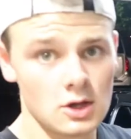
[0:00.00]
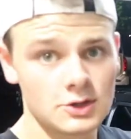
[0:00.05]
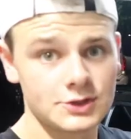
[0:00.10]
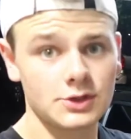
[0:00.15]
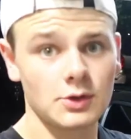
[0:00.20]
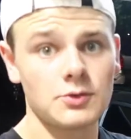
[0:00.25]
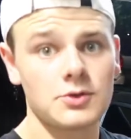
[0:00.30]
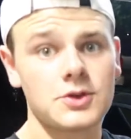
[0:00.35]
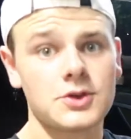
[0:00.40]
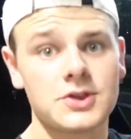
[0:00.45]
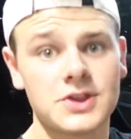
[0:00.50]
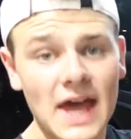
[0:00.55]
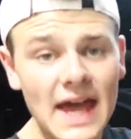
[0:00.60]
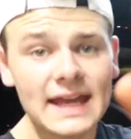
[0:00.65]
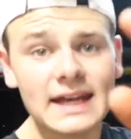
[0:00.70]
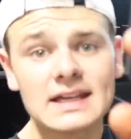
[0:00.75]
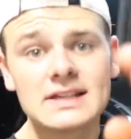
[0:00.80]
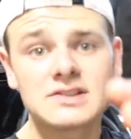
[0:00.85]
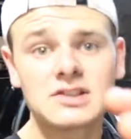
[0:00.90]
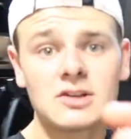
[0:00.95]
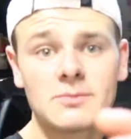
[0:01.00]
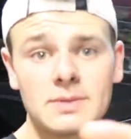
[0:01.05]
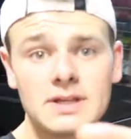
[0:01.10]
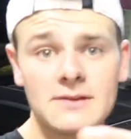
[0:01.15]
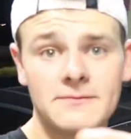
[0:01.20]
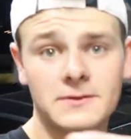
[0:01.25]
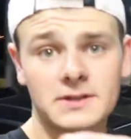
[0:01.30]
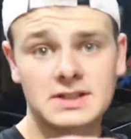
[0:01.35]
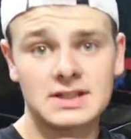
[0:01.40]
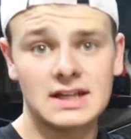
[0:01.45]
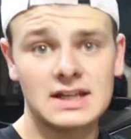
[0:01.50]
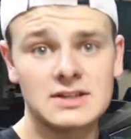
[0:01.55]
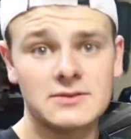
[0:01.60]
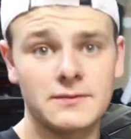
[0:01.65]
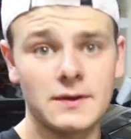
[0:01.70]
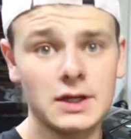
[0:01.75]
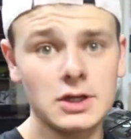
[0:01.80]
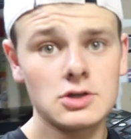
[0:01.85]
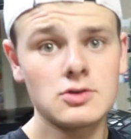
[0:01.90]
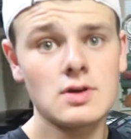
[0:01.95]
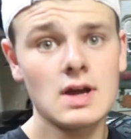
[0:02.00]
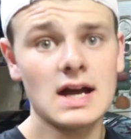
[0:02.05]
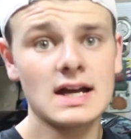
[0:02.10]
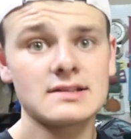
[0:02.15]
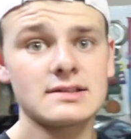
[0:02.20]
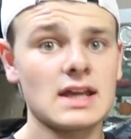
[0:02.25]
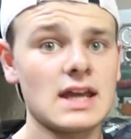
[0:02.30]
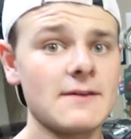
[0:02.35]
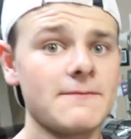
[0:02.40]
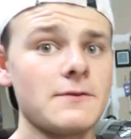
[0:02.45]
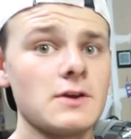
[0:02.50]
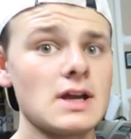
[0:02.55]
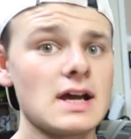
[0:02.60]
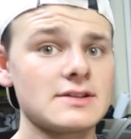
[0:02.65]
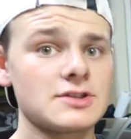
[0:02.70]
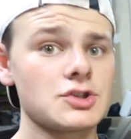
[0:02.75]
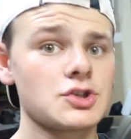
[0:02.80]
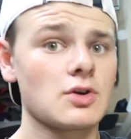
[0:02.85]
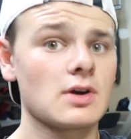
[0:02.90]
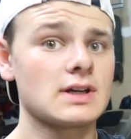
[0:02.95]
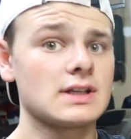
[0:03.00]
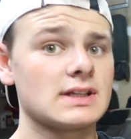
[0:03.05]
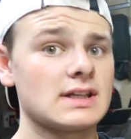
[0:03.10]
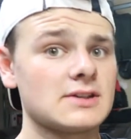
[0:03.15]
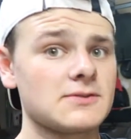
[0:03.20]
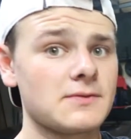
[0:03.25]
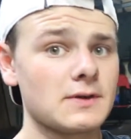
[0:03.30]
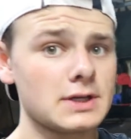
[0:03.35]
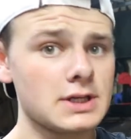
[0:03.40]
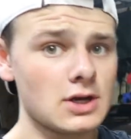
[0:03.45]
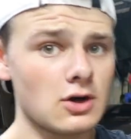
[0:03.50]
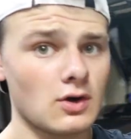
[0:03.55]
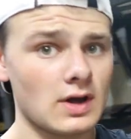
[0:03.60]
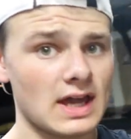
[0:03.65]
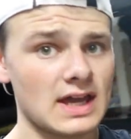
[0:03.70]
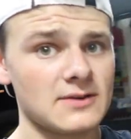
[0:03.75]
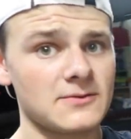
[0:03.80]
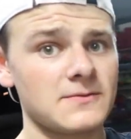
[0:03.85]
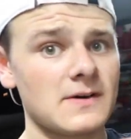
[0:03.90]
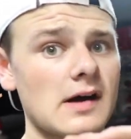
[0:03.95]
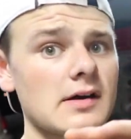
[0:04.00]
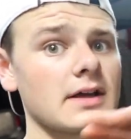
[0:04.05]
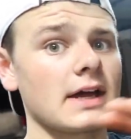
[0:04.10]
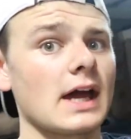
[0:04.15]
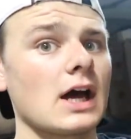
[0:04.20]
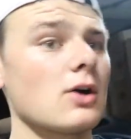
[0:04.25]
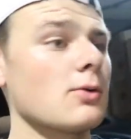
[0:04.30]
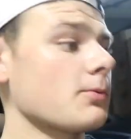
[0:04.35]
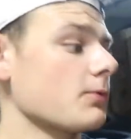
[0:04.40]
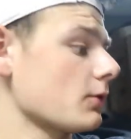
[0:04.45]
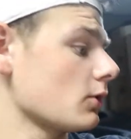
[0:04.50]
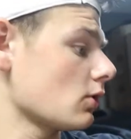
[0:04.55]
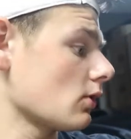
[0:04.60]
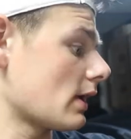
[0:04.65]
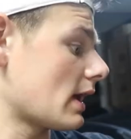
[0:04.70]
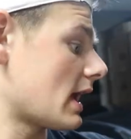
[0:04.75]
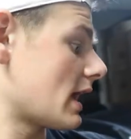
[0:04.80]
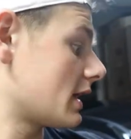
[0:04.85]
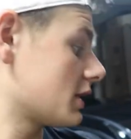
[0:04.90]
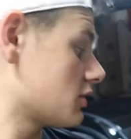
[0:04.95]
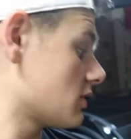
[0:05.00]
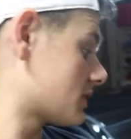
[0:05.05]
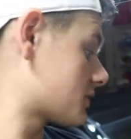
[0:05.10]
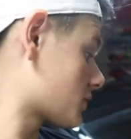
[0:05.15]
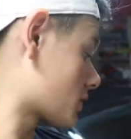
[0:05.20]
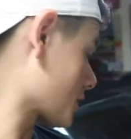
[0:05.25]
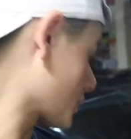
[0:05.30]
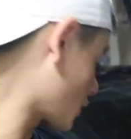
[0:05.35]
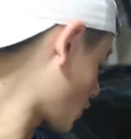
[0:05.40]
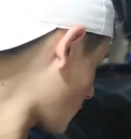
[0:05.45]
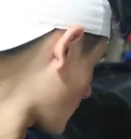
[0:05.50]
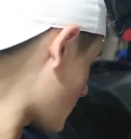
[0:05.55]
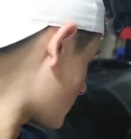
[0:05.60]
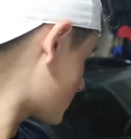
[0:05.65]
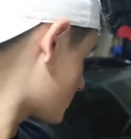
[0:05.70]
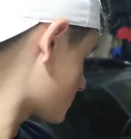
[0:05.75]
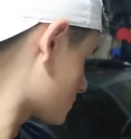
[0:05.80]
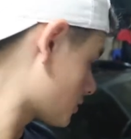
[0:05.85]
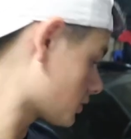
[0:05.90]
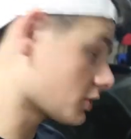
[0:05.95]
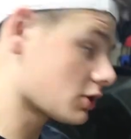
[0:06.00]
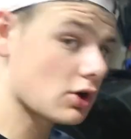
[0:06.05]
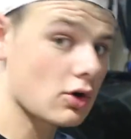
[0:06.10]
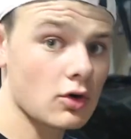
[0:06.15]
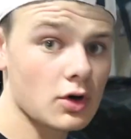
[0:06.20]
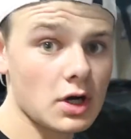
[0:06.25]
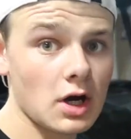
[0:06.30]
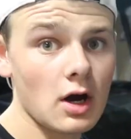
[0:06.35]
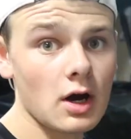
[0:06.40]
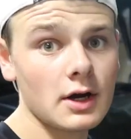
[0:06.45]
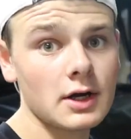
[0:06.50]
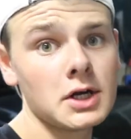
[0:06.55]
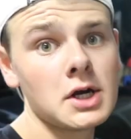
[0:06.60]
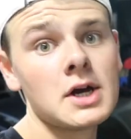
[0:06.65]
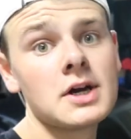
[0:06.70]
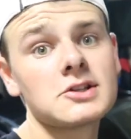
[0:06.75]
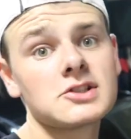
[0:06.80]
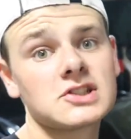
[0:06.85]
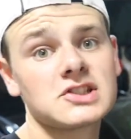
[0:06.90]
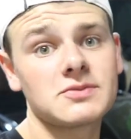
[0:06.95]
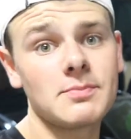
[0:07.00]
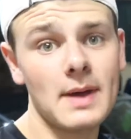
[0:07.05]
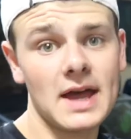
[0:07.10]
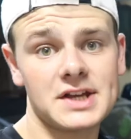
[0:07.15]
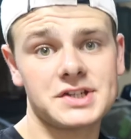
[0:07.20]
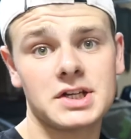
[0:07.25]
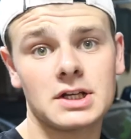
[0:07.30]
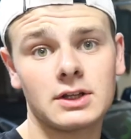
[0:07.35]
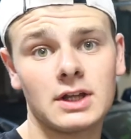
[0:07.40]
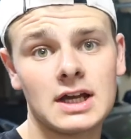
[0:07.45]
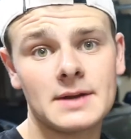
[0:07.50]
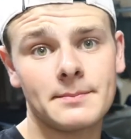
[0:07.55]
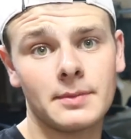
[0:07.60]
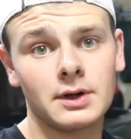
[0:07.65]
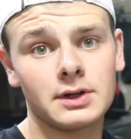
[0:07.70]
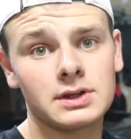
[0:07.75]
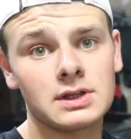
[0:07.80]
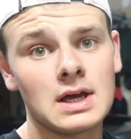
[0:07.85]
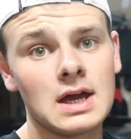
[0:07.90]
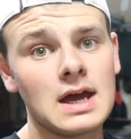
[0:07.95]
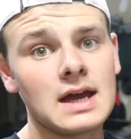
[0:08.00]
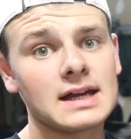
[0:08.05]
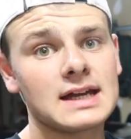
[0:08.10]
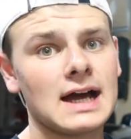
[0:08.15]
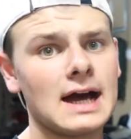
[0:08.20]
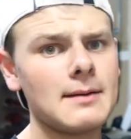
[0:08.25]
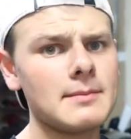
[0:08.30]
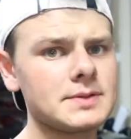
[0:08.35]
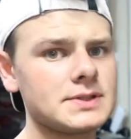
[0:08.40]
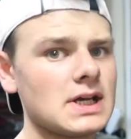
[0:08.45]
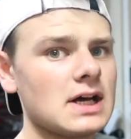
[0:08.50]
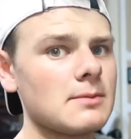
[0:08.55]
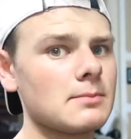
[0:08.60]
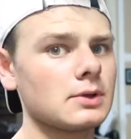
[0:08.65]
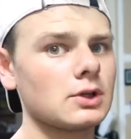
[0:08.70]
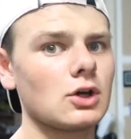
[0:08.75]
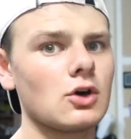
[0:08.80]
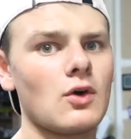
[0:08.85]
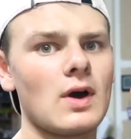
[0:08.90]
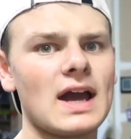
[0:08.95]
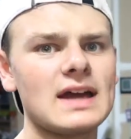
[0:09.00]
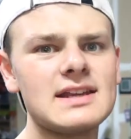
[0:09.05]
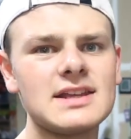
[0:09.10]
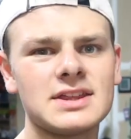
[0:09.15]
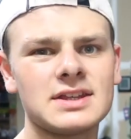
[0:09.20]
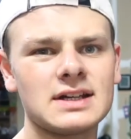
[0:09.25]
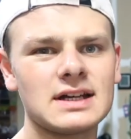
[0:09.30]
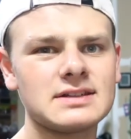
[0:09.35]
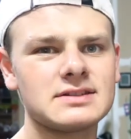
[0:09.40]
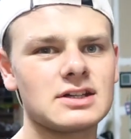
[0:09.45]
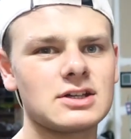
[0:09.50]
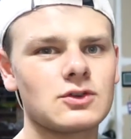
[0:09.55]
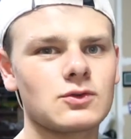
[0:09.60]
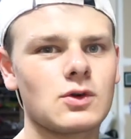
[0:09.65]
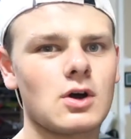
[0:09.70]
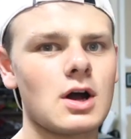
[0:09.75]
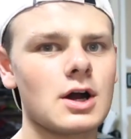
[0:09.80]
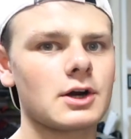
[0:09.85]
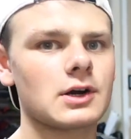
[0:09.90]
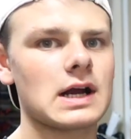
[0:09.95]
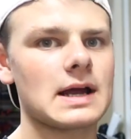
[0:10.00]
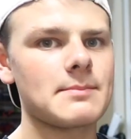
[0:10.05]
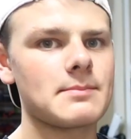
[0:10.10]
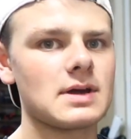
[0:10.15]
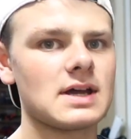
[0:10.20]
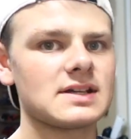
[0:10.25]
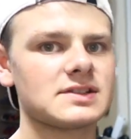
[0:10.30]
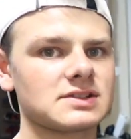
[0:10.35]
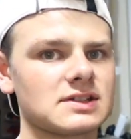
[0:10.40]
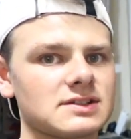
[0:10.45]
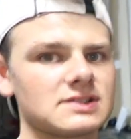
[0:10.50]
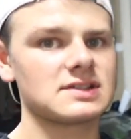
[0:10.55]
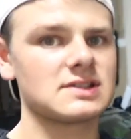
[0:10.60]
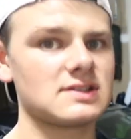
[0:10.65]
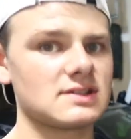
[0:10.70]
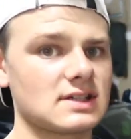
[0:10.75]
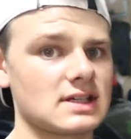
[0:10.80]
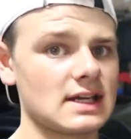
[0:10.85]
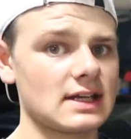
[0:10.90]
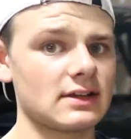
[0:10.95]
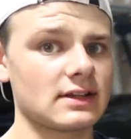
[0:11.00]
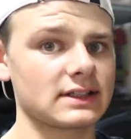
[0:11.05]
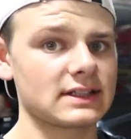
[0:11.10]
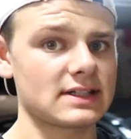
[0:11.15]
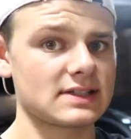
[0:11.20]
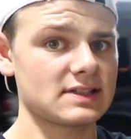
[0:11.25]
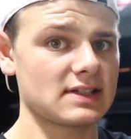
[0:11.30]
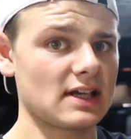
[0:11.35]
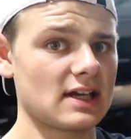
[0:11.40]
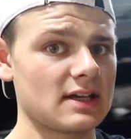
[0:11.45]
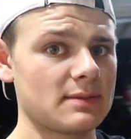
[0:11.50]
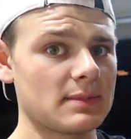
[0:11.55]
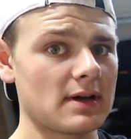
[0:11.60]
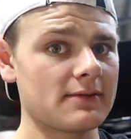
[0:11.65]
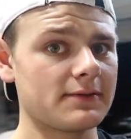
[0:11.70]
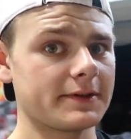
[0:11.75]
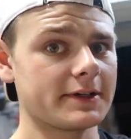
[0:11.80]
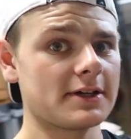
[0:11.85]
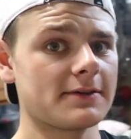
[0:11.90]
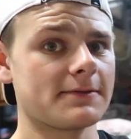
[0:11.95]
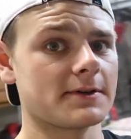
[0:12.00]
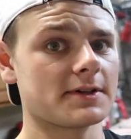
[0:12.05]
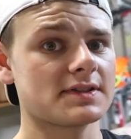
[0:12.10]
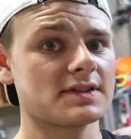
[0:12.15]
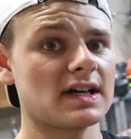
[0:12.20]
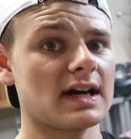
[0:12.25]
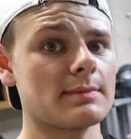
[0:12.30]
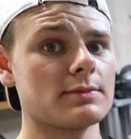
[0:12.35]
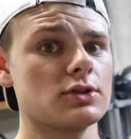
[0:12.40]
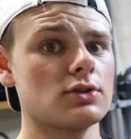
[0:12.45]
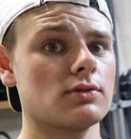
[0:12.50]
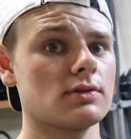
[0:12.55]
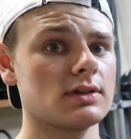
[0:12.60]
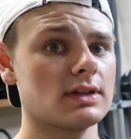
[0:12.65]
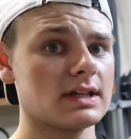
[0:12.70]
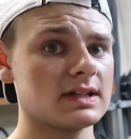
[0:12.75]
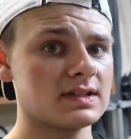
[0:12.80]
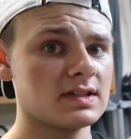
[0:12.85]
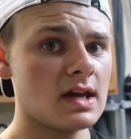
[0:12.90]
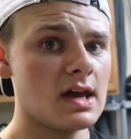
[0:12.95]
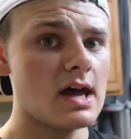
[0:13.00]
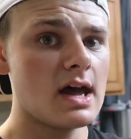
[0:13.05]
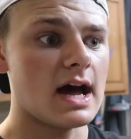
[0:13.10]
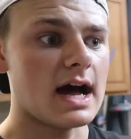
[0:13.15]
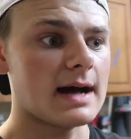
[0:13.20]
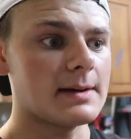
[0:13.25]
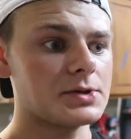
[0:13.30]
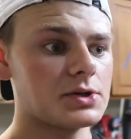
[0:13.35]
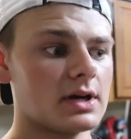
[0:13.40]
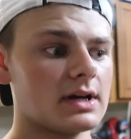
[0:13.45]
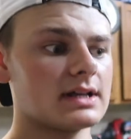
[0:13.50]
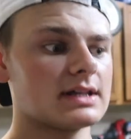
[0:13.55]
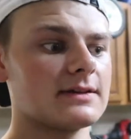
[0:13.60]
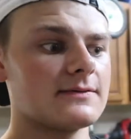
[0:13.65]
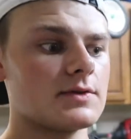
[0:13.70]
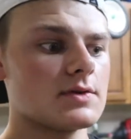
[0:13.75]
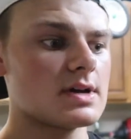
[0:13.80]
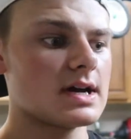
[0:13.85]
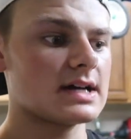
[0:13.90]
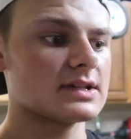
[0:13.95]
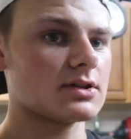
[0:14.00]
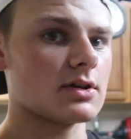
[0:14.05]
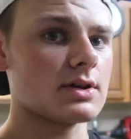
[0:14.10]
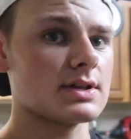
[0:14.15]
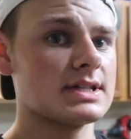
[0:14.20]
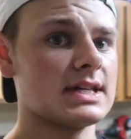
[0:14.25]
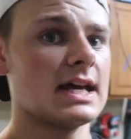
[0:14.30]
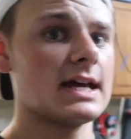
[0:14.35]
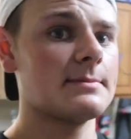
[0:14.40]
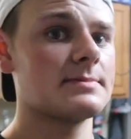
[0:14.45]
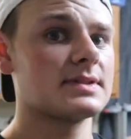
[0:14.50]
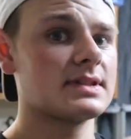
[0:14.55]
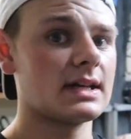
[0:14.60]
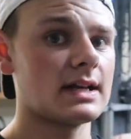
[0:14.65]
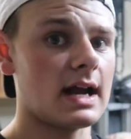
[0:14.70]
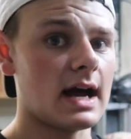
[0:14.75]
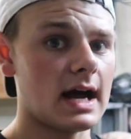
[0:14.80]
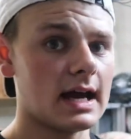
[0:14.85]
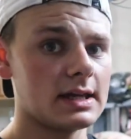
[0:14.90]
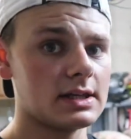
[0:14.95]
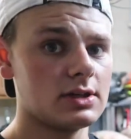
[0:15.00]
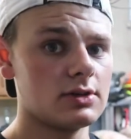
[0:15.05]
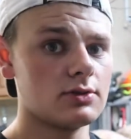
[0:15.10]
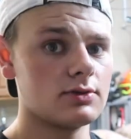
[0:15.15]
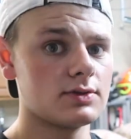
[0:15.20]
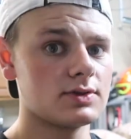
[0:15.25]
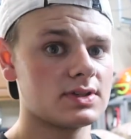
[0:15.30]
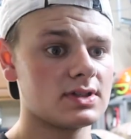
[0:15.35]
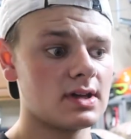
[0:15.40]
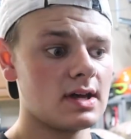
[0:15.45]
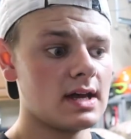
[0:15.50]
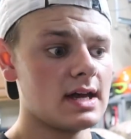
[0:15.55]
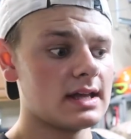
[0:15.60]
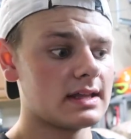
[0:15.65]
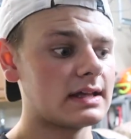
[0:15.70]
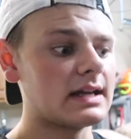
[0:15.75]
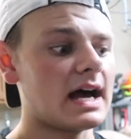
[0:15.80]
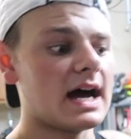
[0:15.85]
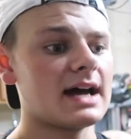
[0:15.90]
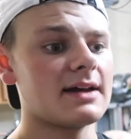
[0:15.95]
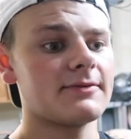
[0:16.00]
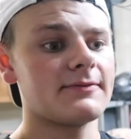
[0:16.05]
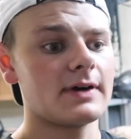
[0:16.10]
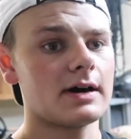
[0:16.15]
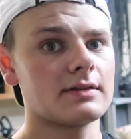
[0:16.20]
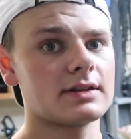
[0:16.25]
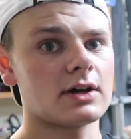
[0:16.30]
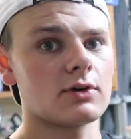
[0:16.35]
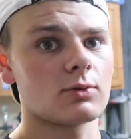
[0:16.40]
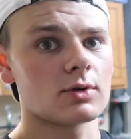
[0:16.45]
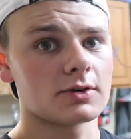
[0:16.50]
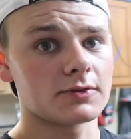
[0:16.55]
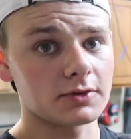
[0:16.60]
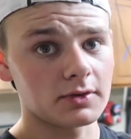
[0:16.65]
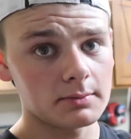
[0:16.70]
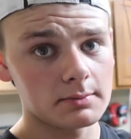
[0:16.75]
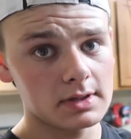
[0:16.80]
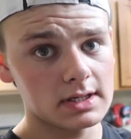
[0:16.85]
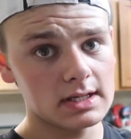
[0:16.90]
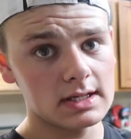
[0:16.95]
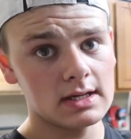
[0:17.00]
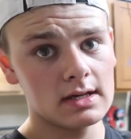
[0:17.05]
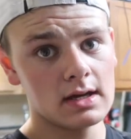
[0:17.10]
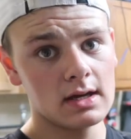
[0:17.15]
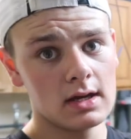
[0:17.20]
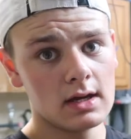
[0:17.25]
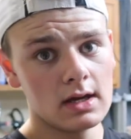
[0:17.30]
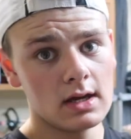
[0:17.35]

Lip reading: So that is going to be it for today's video, you guys. If you guys enjoyed today's video and found it helpful and you guys are go out and do your own car, smash that like button. Comment down below anything I did wrong or I missed, because this is, again, like I said, my very first time doing this. I'll try to give you guys all the tips that I used, that I found that worked for me.